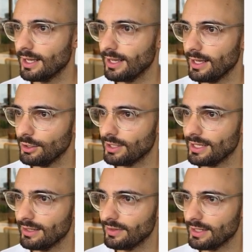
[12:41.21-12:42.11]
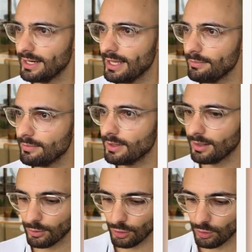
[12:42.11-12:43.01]
And you can give it a name.
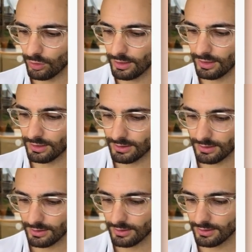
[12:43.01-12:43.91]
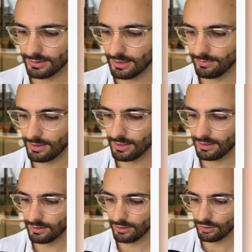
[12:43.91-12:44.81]
I'm going to call it the same
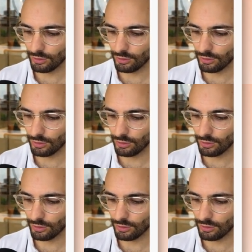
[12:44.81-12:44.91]
thing,